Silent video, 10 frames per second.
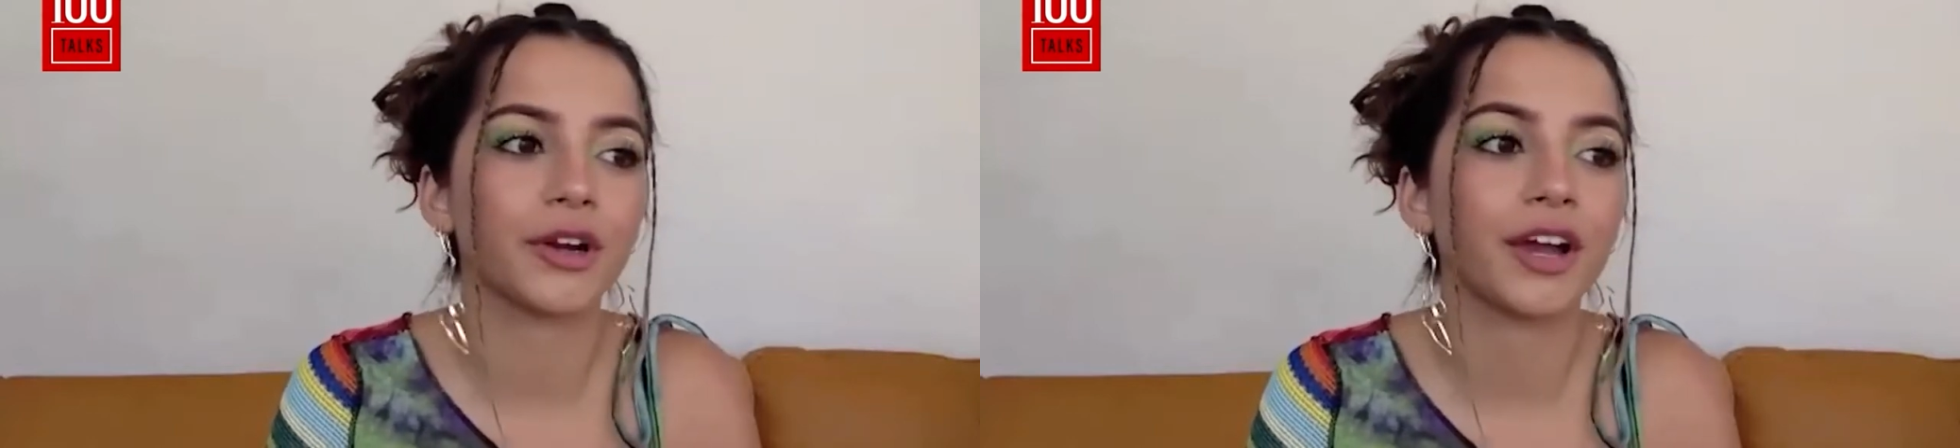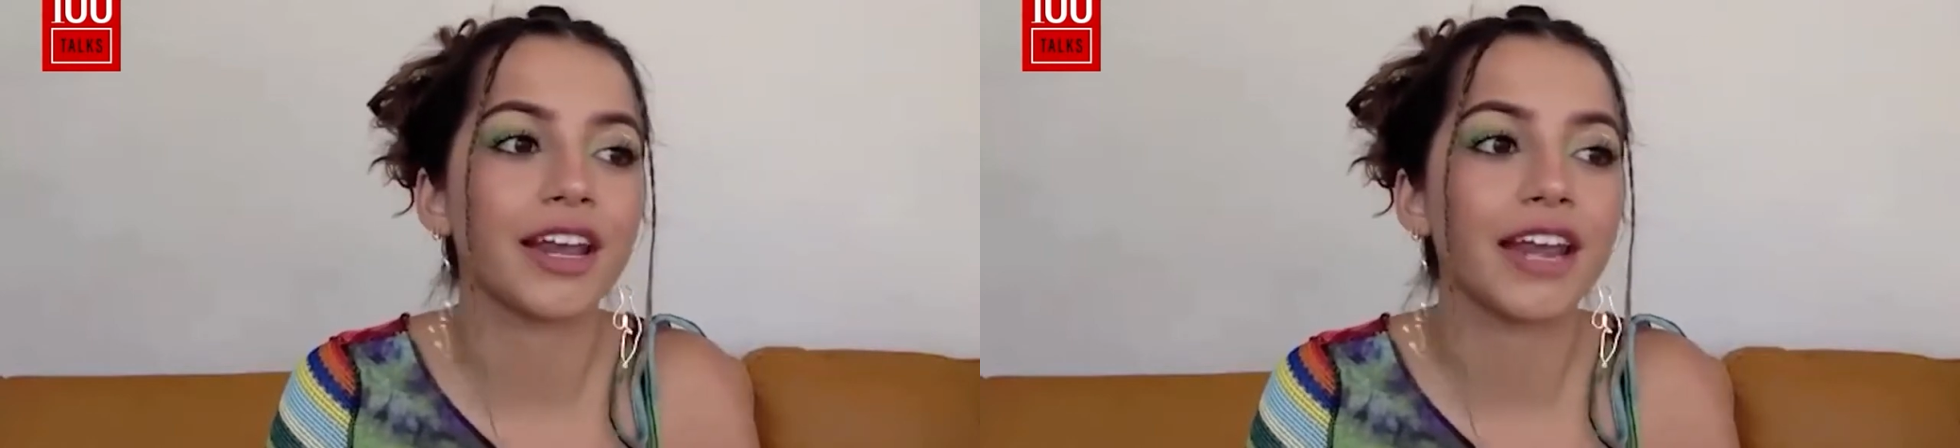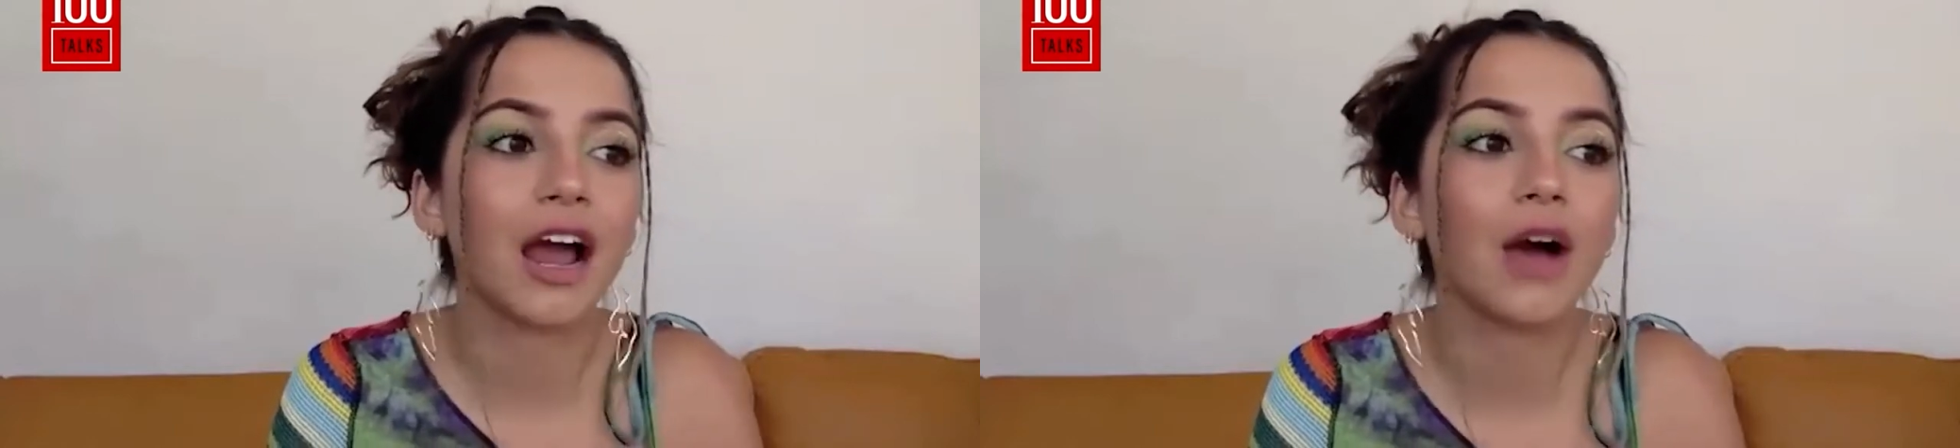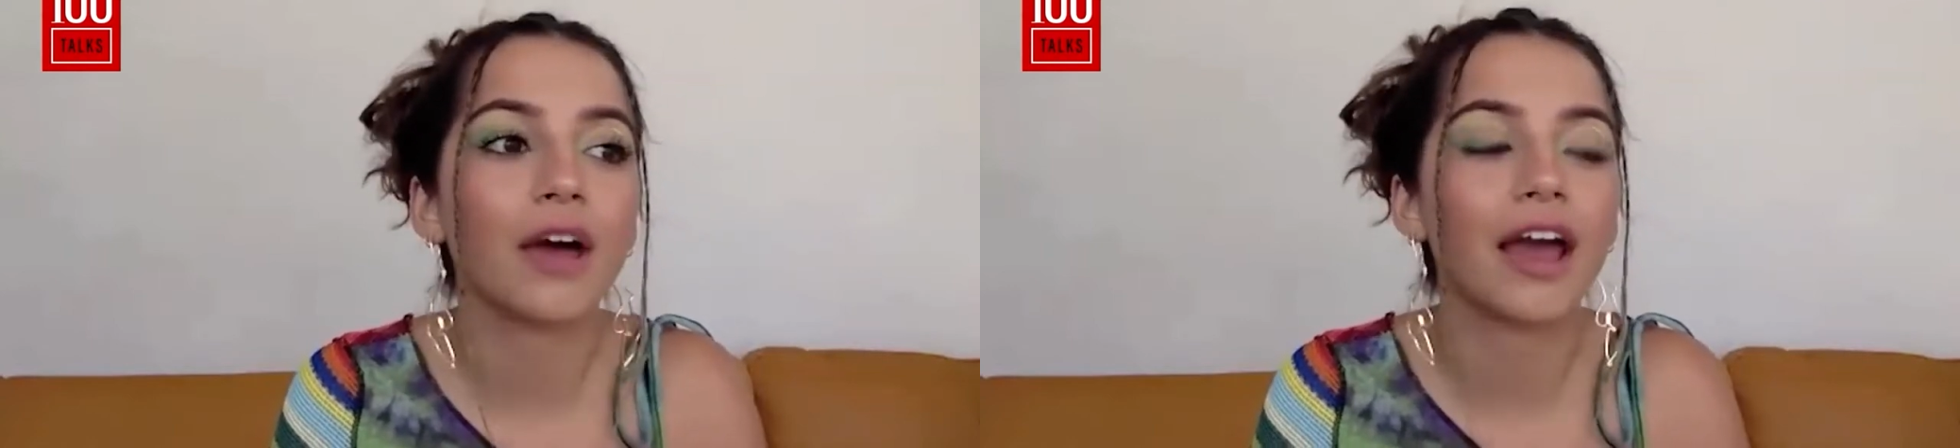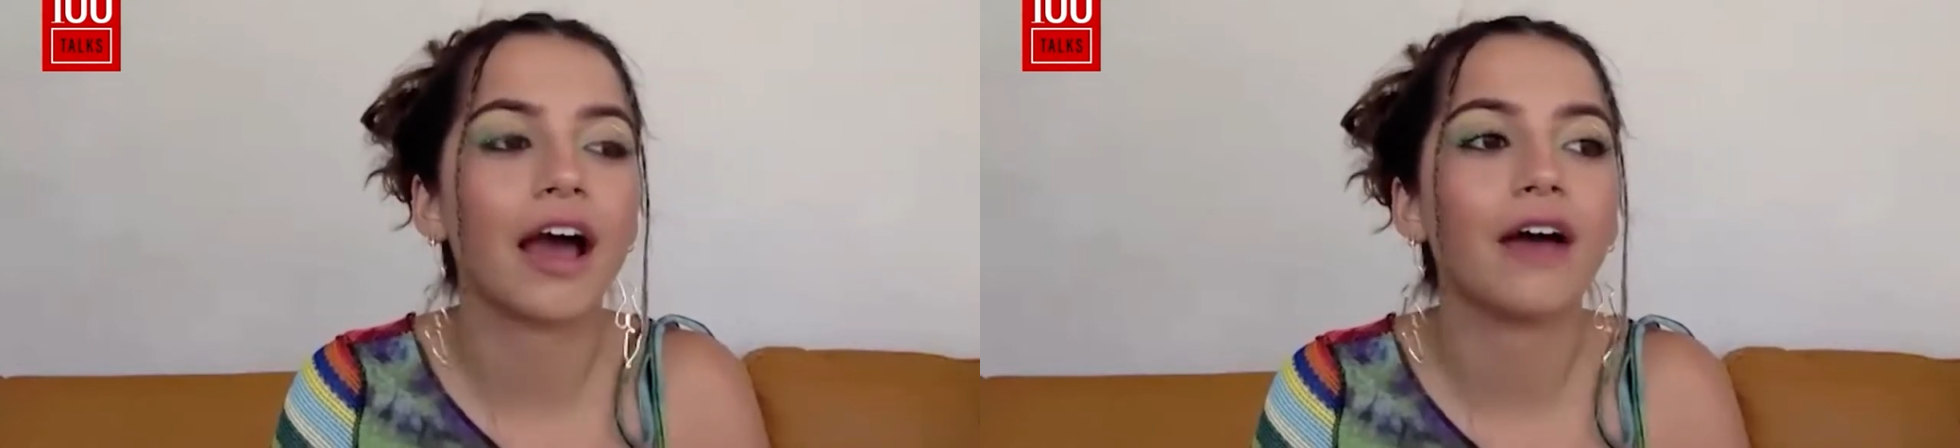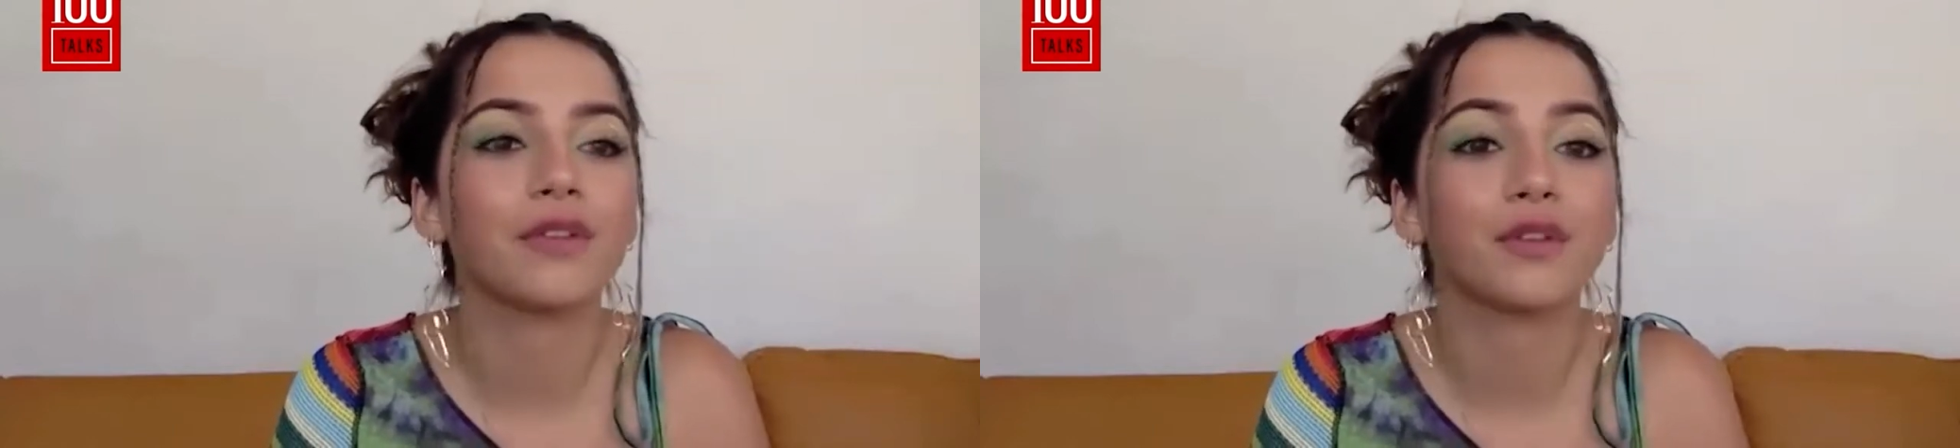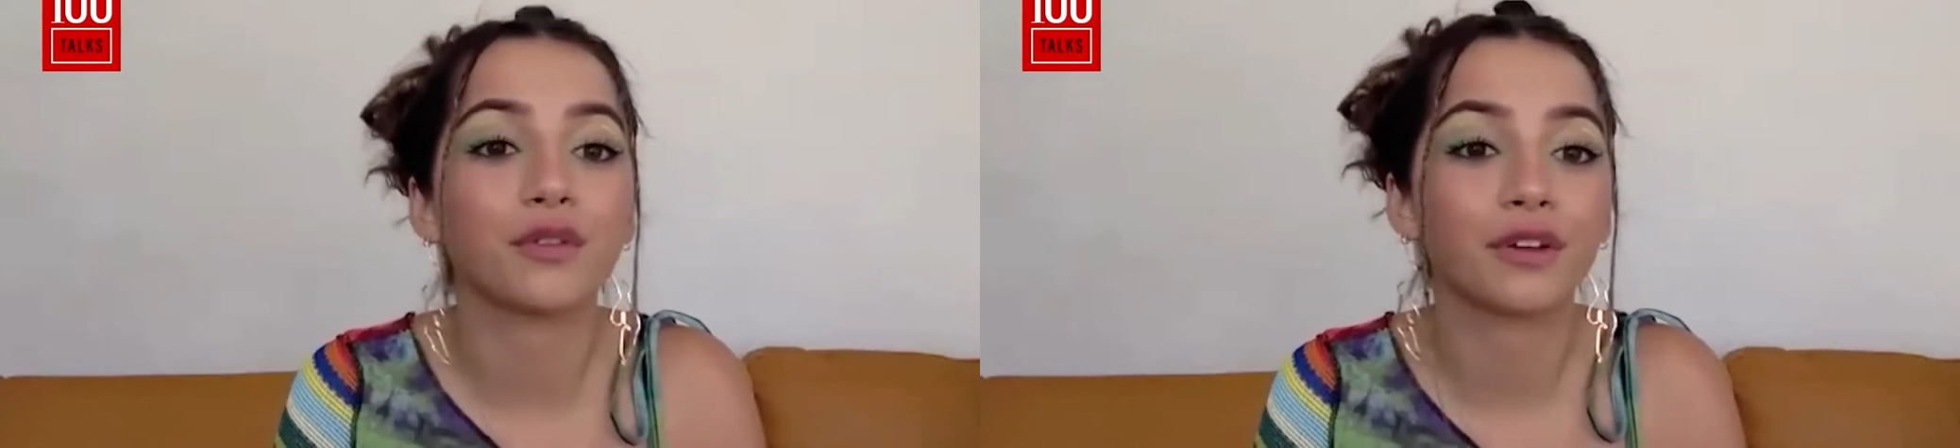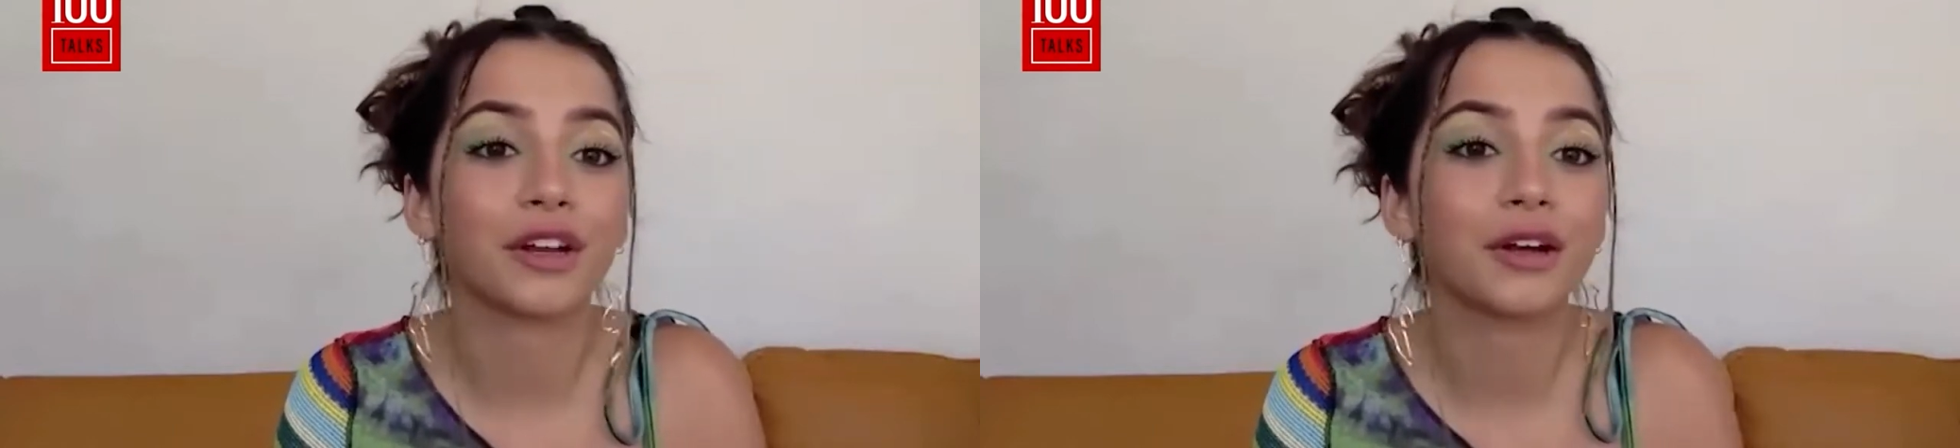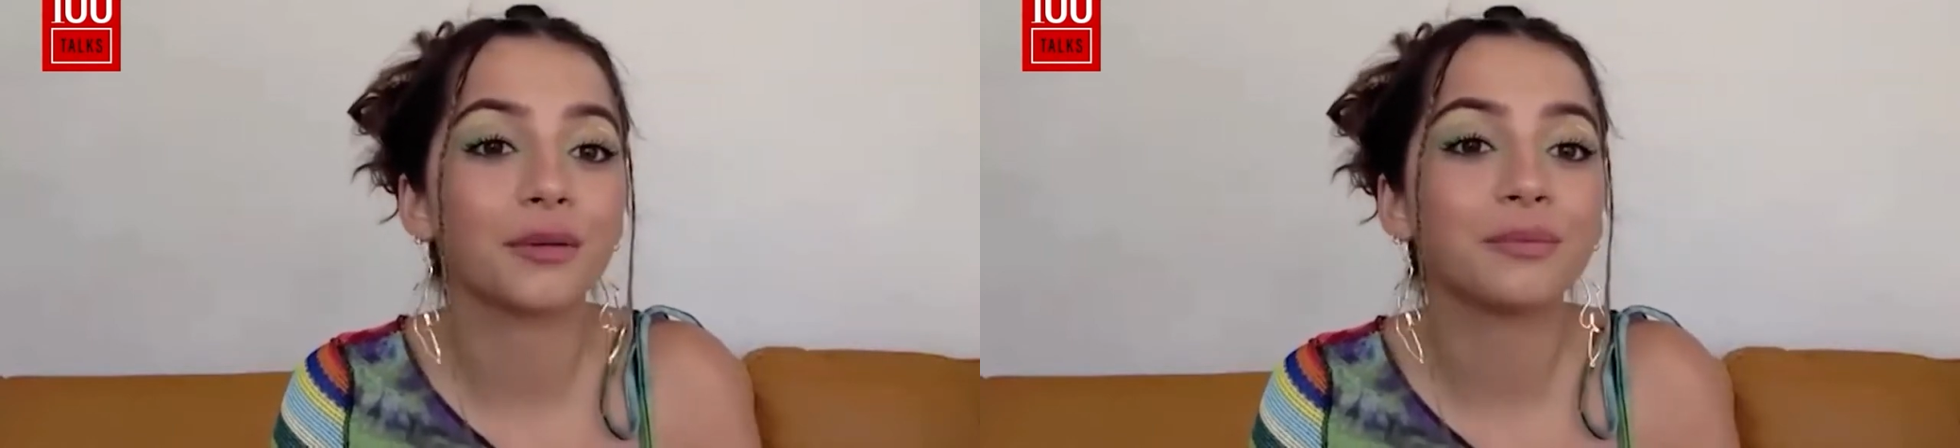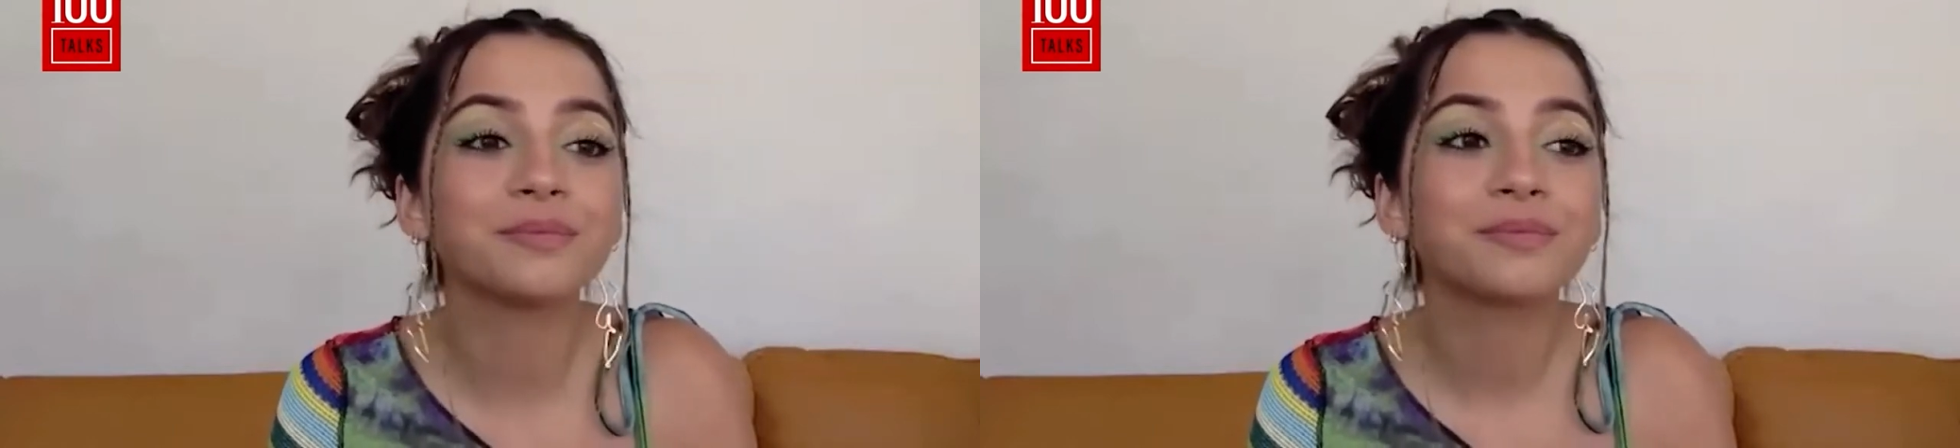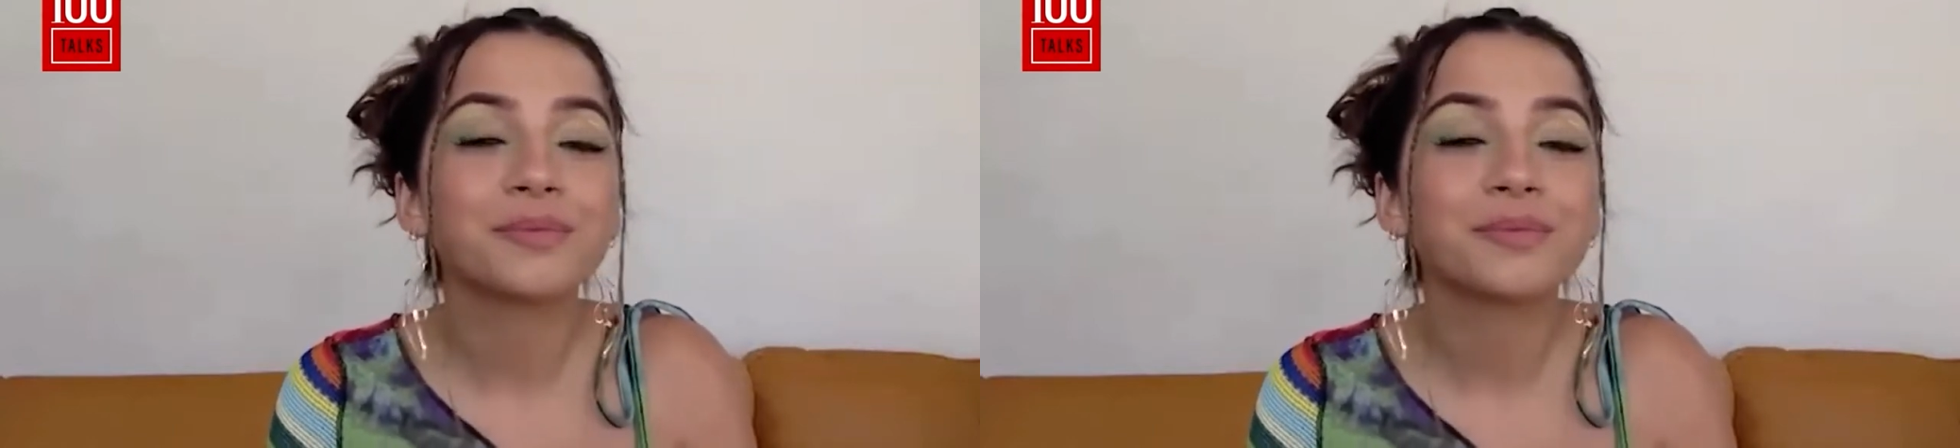And now I have the freedom